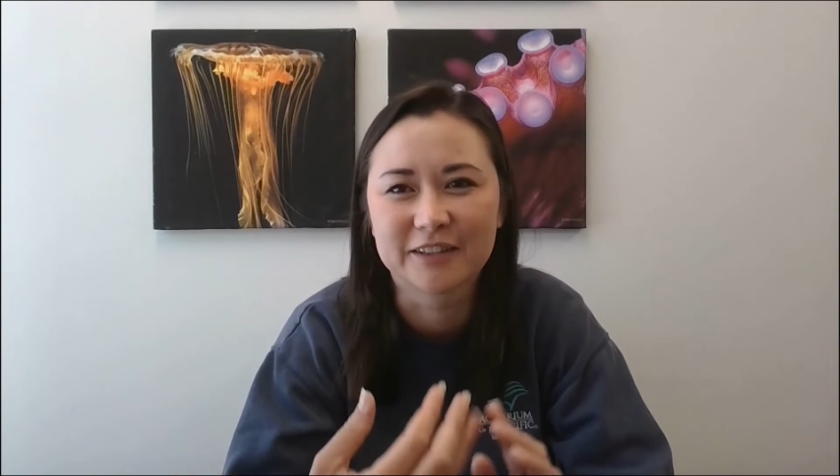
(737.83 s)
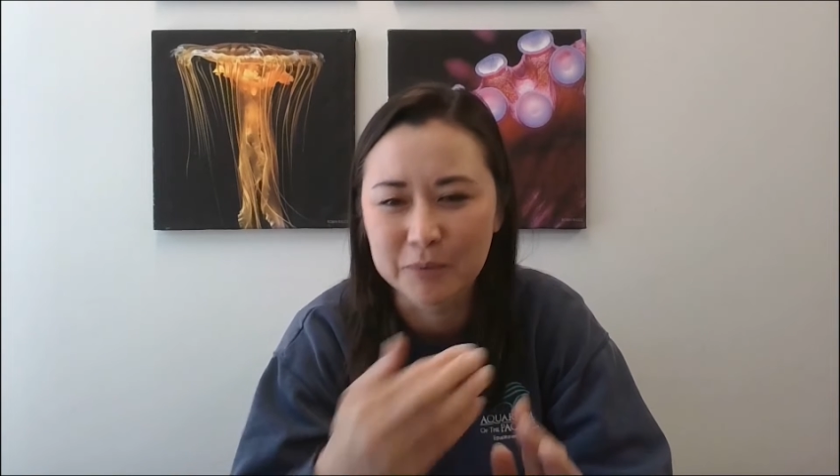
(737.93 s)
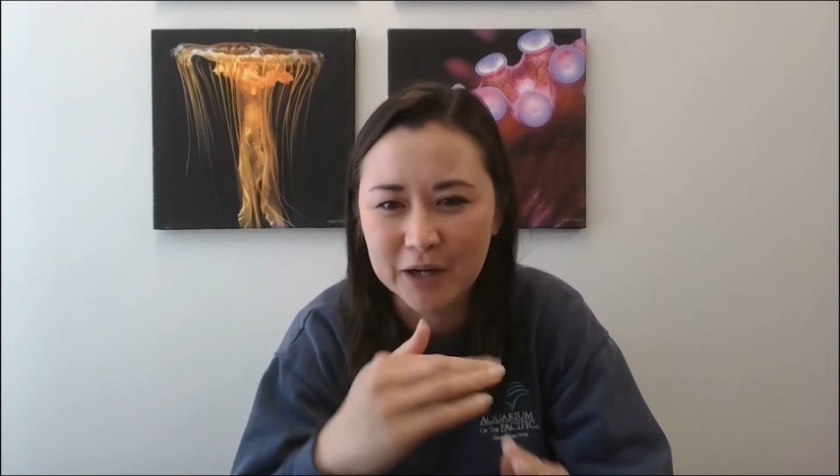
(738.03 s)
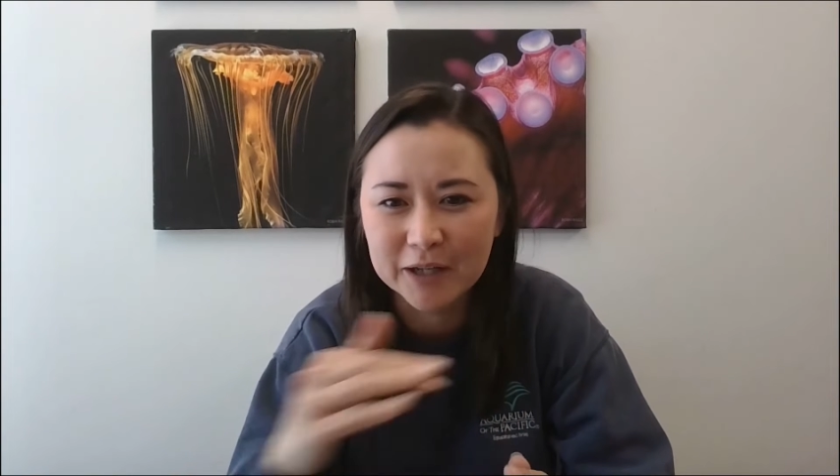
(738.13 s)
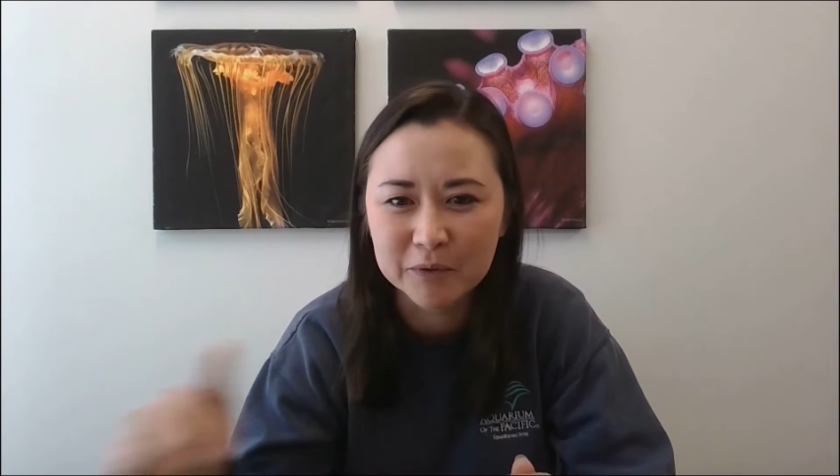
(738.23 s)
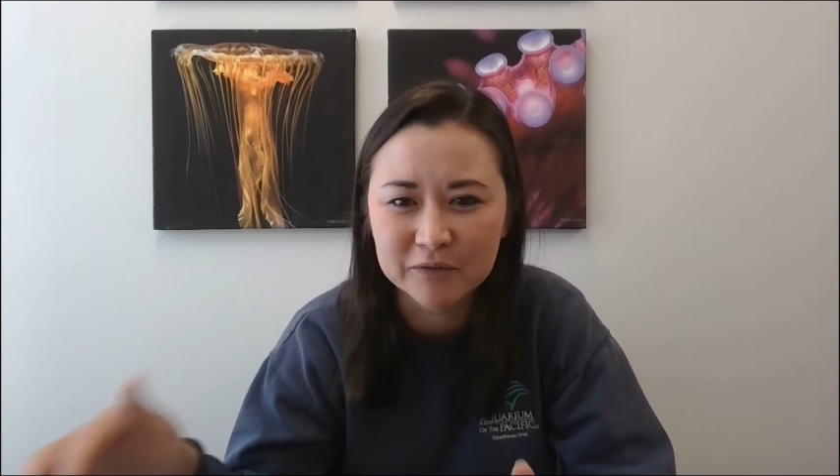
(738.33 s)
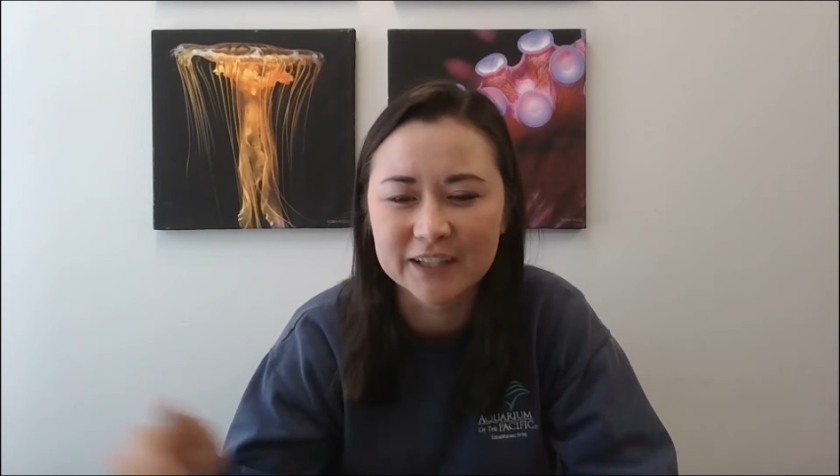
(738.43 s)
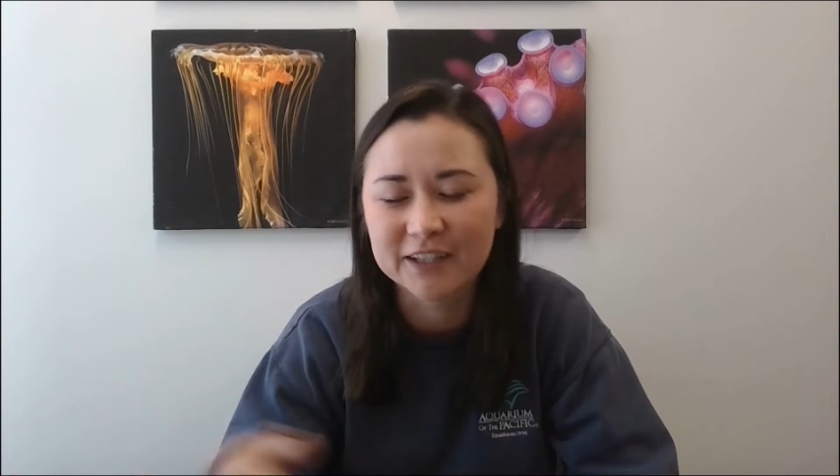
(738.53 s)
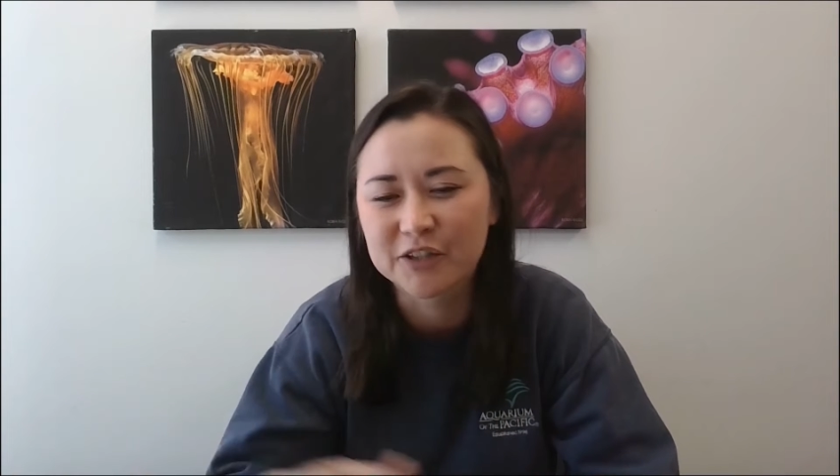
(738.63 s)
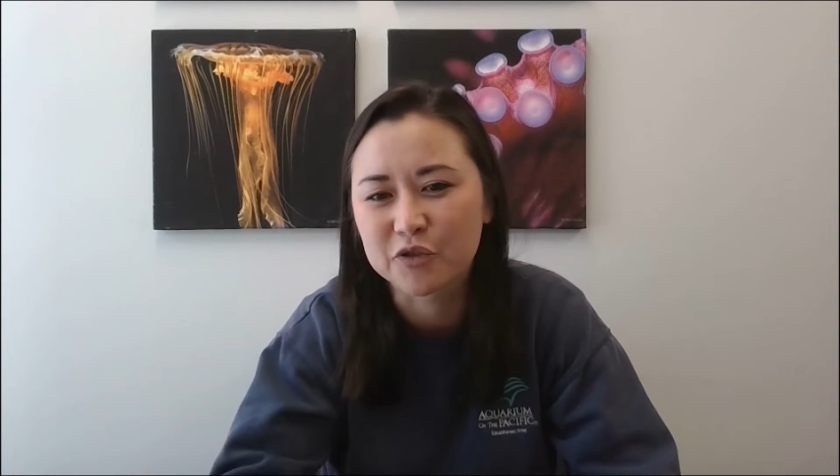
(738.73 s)
the bottom of
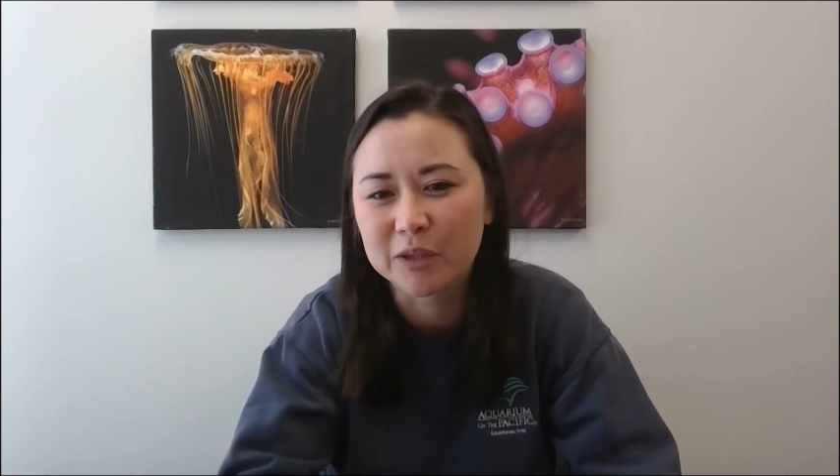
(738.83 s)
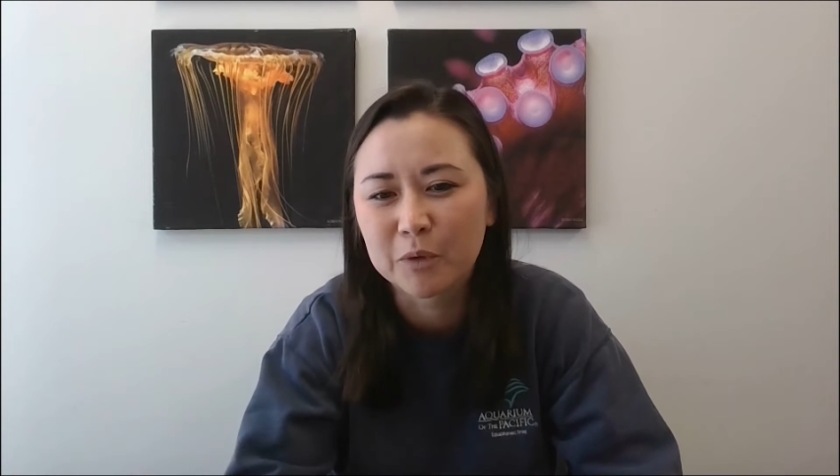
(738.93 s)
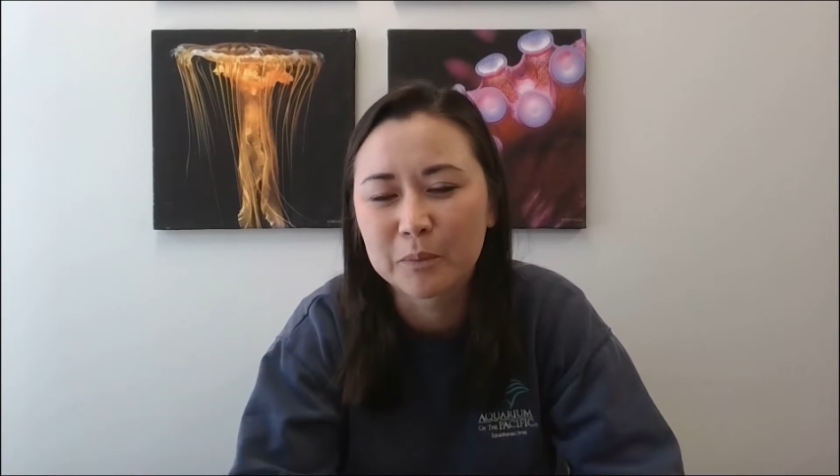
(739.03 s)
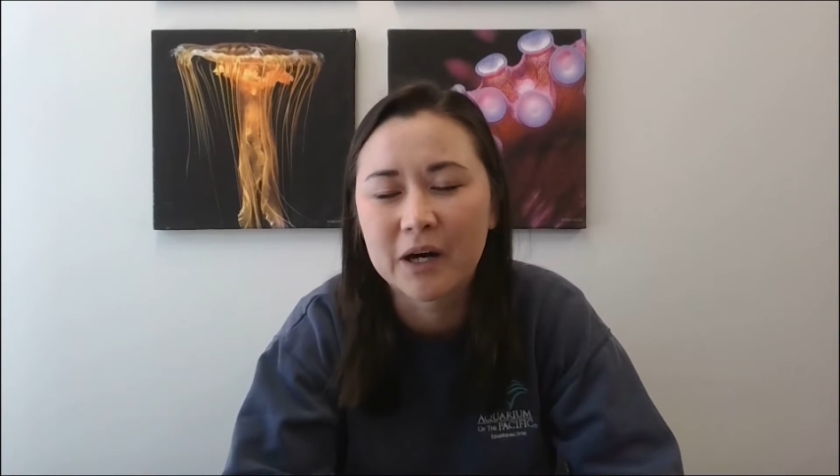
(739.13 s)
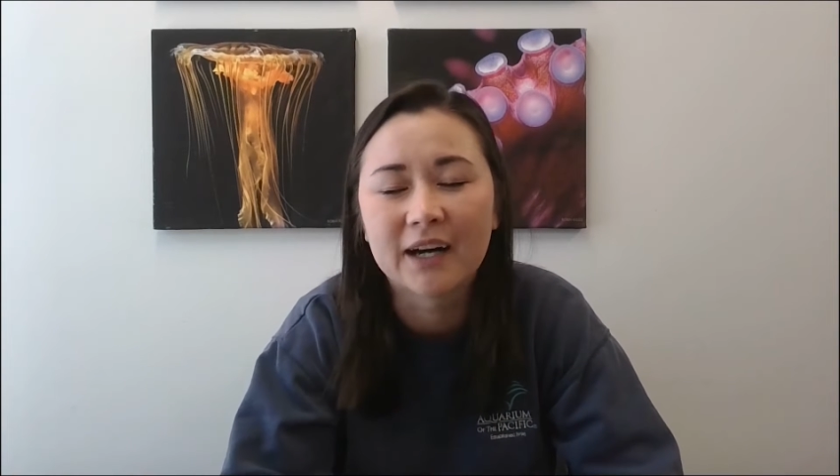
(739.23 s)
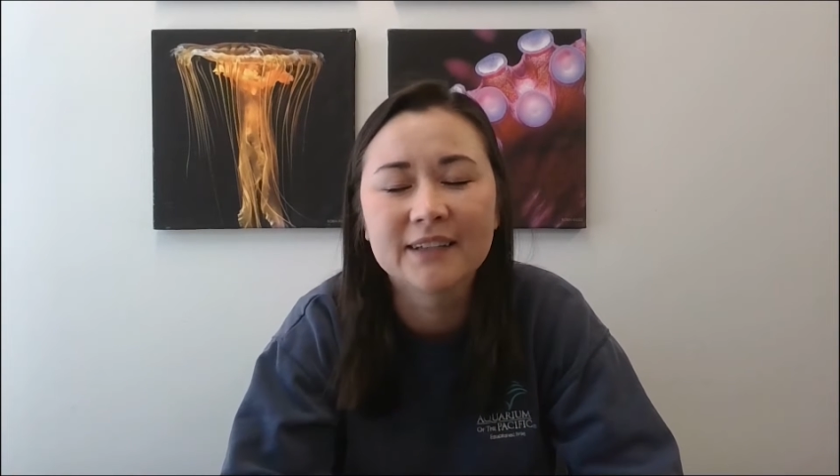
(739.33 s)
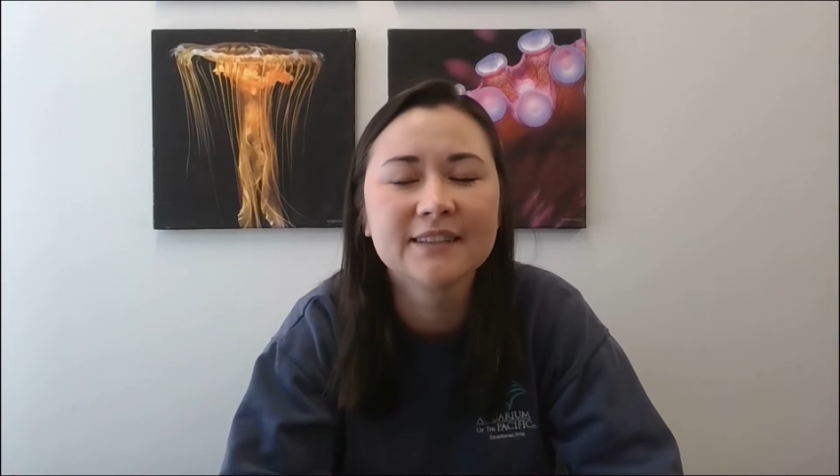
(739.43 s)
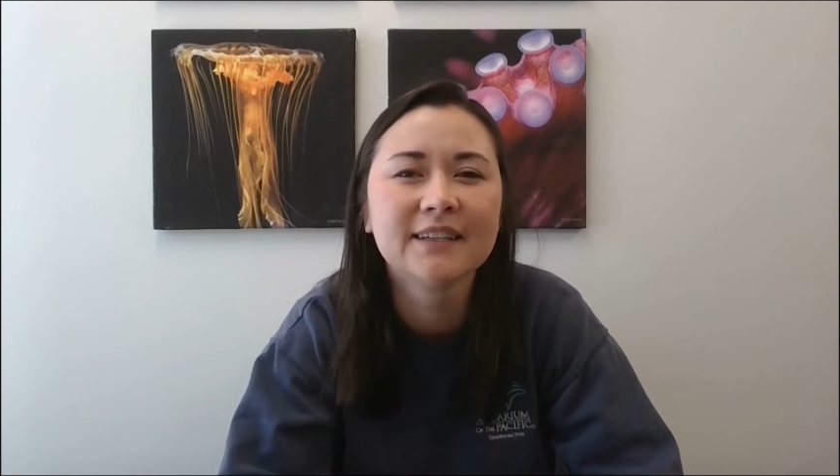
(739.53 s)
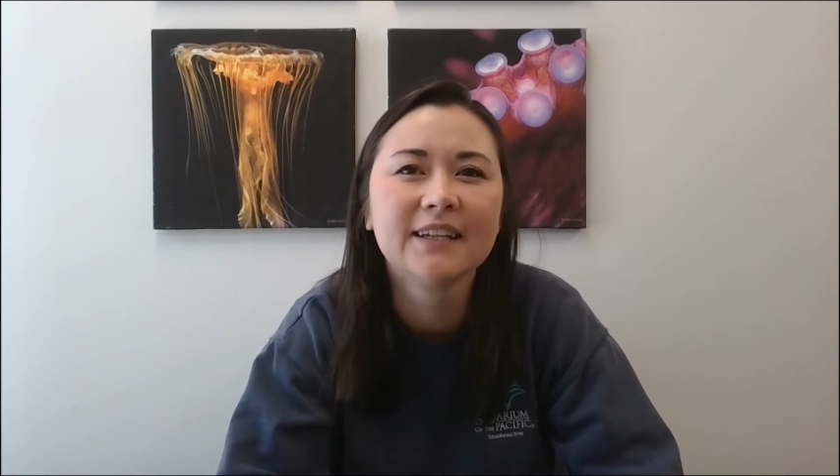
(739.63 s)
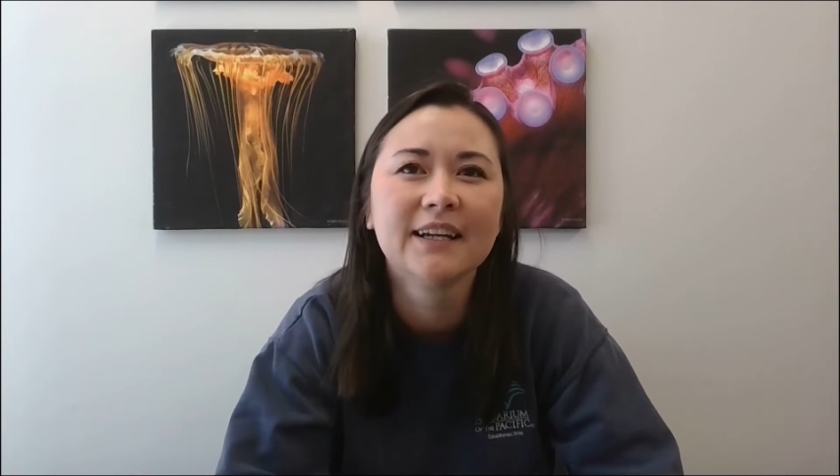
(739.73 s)
like a stream or pond.